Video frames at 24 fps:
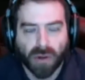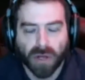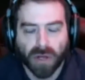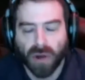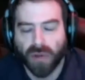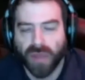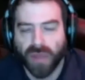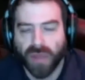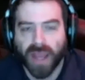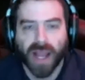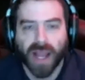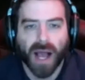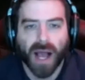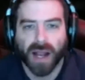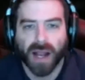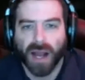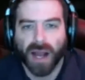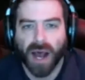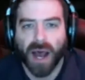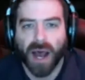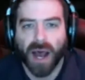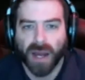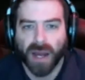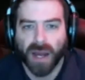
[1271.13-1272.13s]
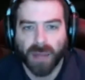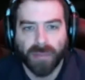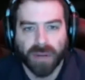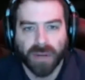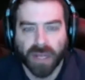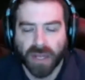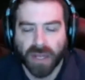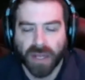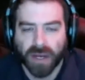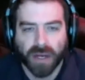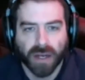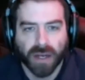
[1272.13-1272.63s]
they got caught up in
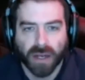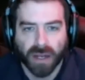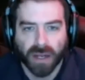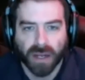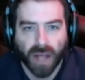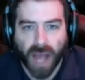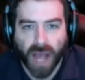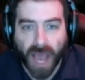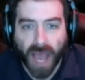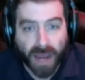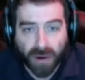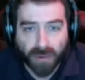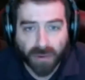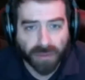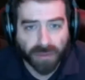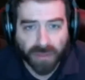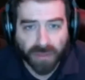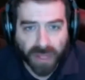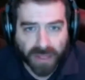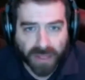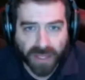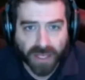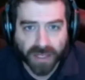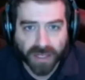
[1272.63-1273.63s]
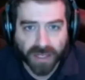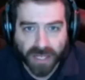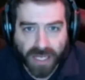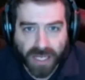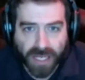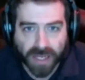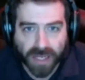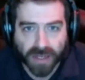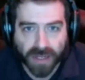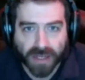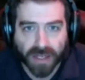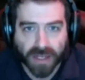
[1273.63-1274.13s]
it. I don't think they
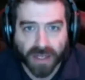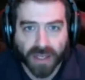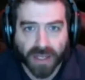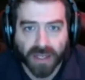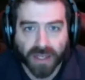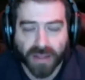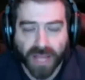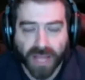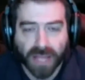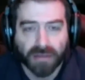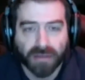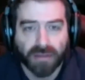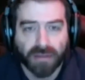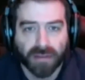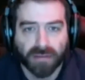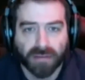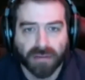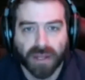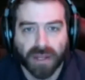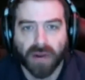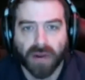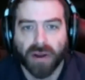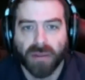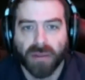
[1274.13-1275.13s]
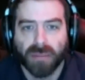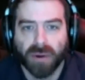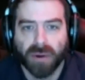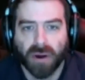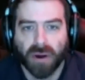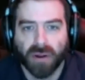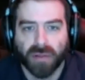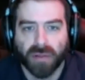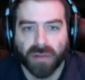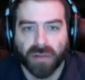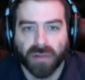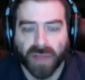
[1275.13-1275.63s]
did. That's the scary
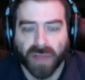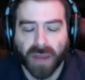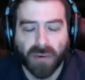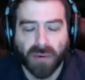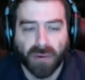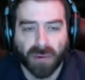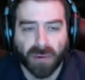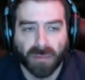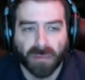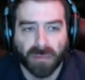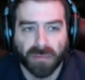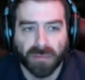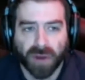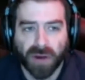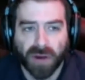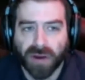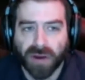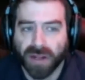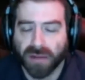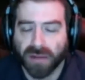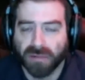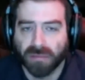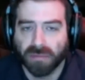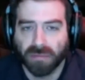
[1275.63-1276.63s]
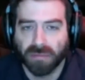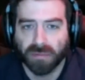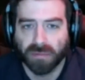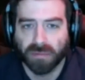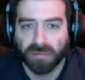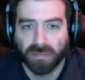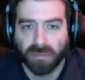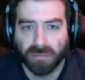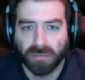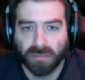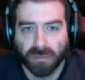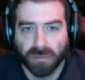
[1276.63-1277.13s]
part. They were very,
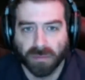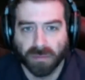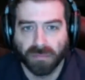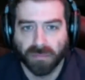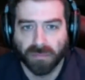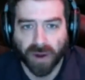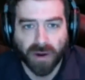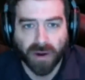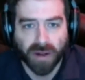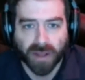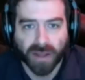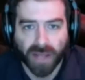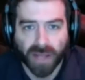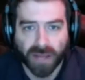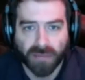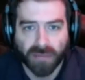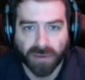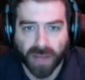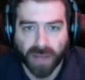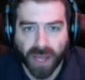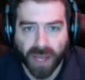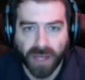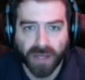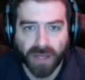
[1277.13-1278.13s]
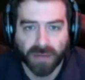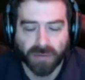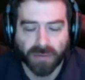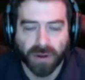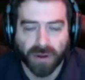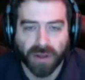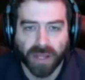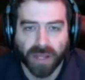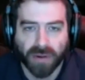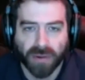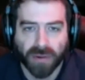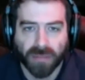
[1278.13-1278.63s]
very level-headed while
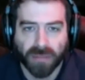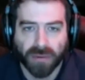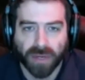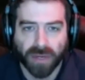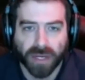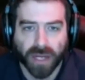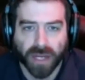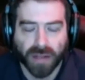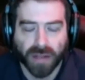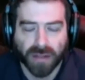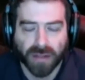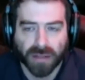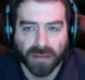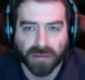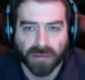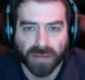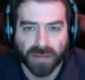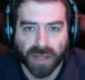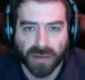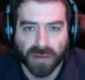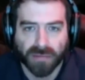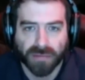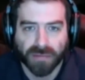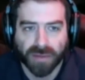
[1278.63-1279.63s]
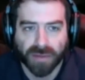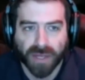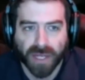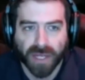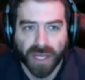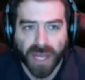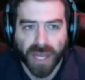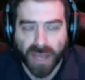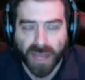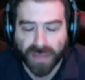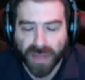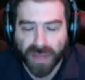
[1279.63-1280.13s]
they were putting out this stuff,
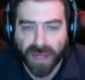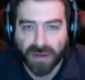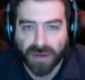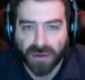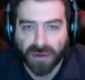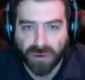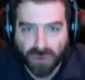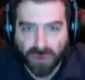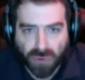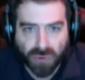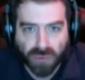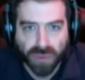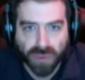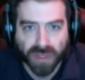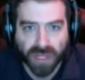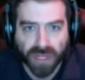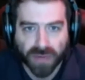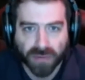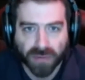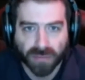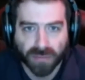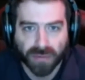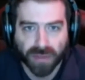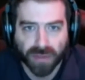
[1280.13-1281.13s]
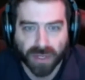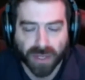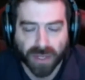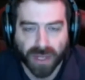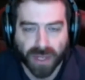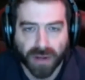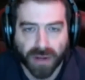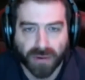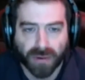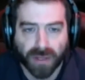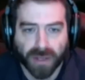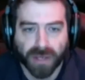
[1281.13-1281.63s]
and they knew what they were putting
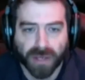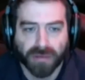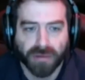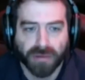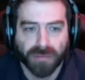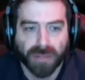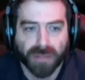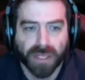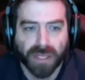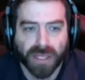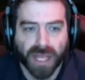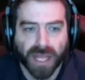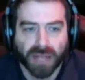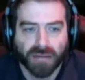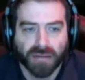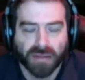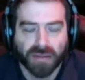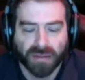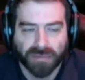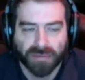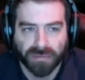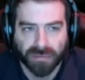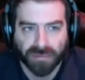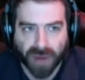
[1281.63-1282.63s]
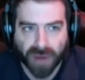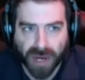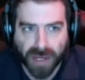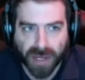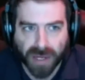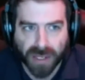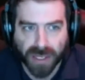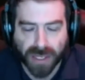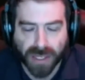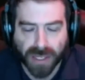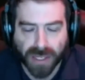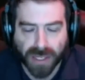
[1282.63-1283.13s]
out. And to me, that's the
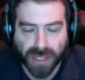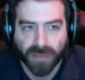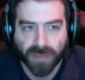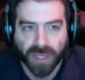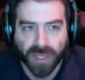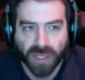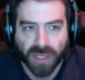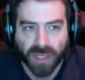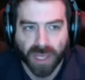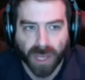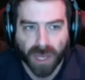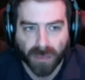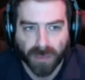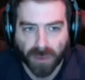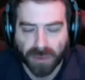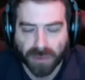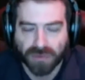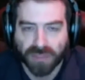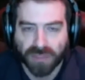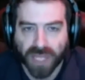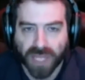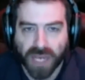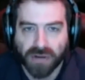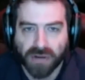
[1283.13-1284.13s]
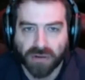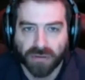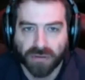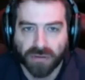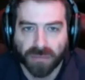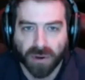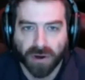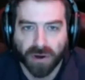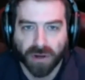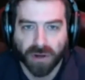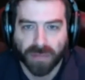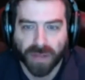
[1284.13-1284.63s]
frightening and most dangerous
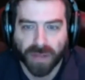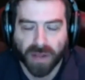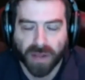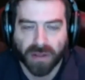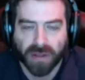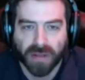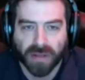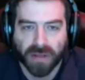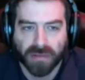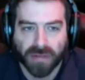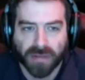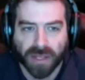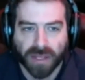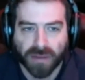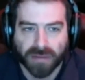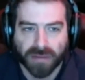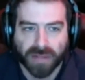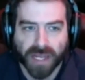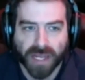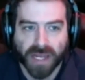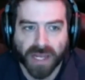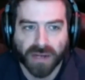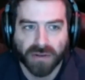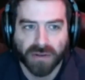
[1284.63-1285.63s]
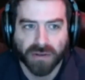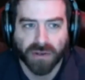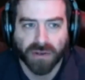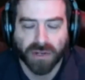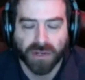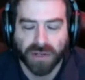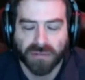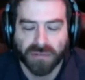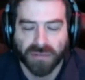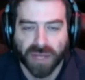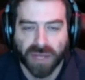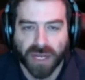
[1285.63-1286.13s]
part about this, is they took
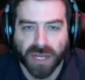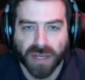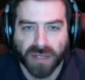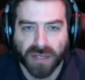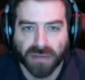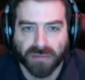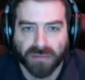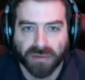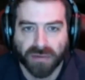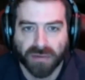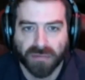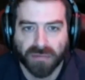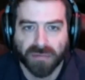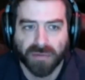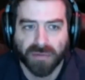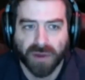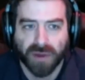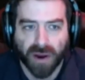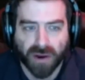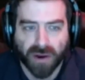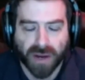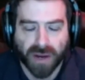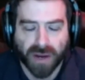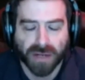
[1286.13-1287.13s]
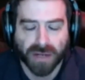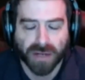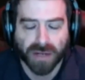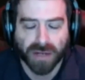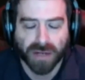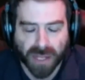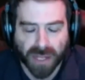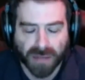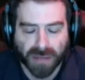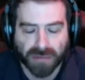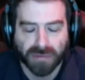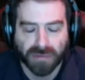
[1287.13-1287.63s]
advantage of a very
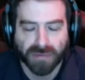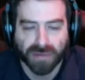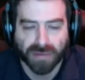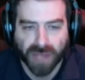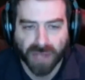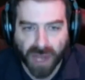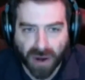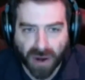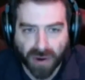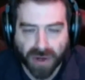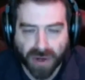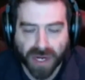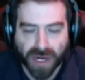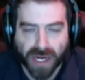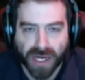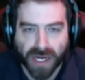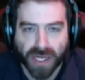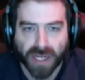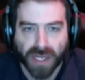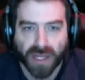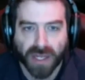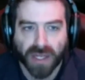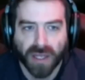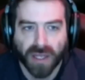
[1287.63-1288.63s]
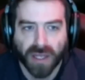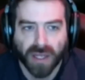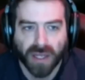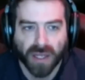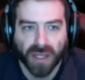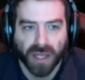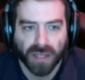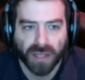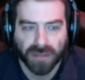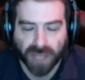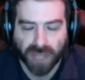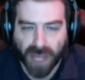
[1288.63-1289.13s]
intense, scary
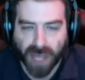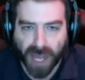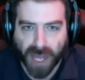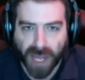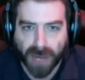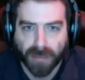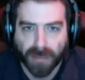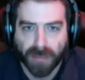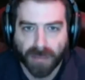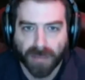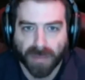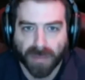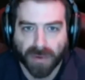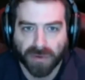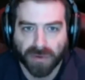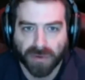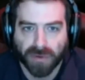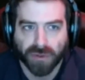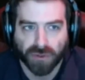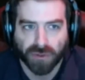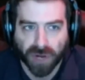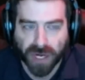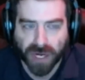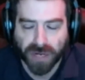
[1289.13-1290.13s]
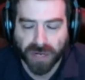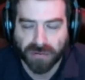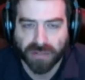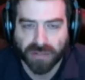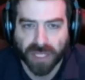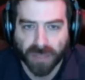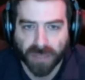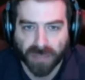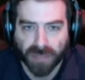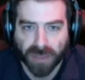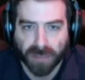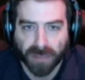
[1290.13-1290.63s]
time to try to
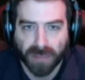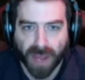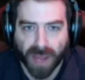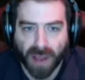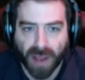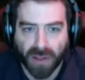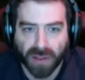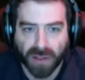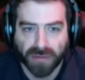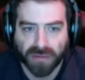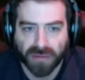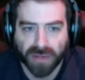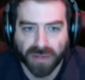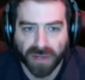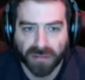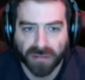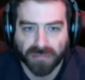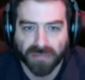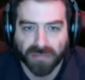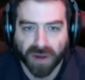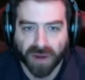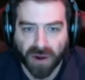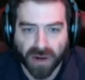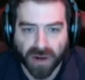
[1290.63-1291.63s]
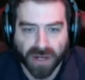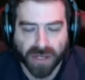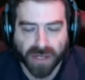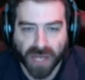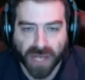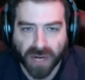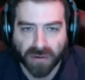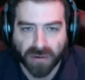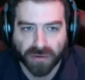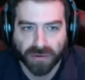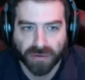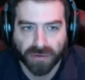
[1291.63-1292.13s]
tip the balance in a very
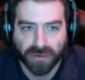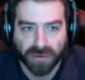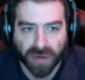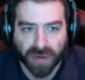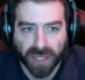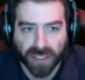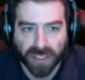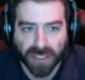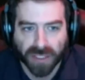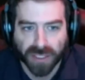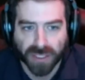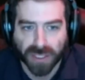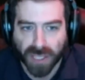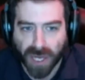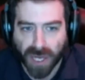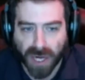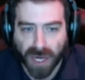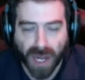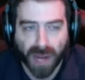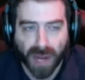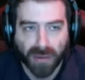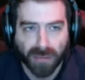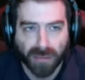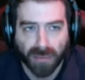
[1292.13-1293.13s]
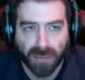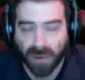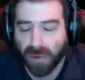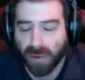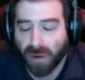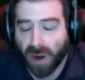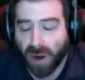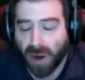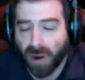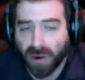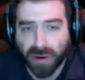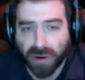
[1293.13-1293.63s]
dangerous direction. And I would
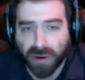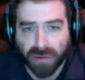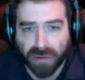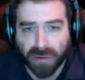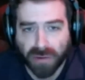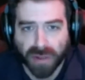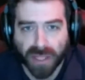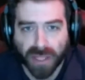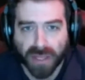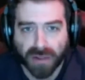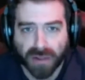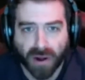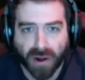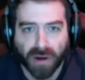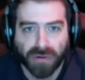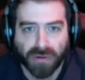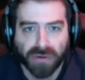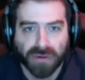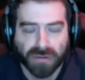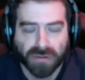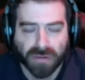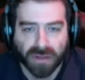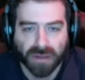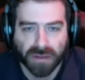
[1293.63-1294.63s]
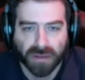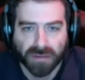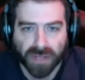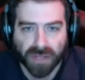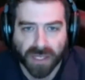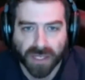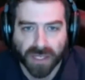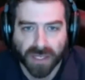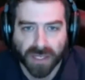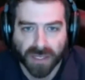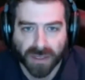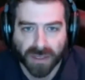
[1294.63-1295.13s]
argue that they largely
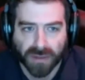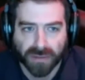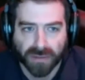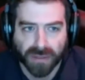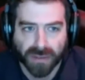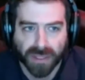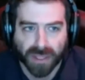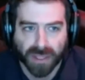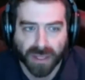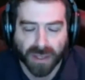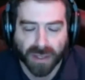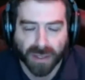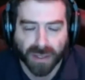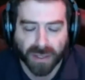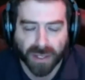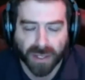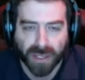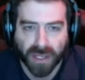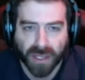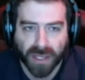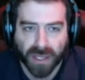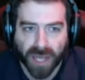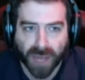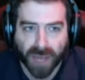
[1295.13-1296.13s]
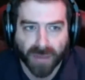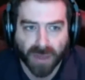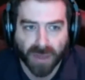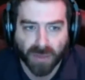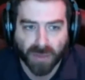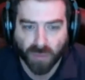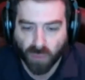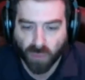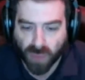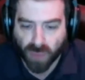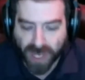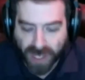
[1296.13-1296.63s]
succeeded in doing that. I
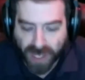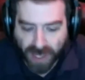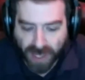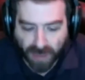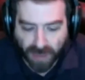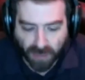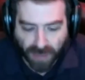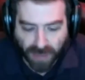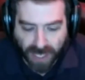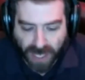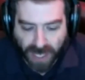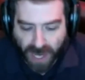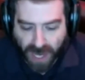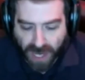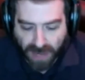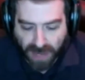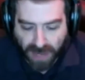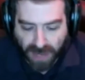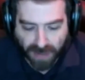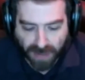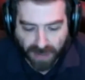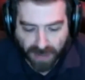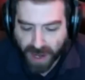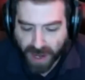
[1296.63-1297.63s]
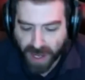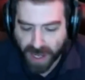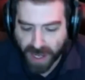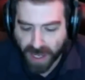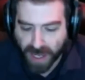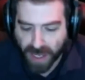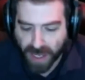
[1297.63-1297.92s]
mean, we kind of got a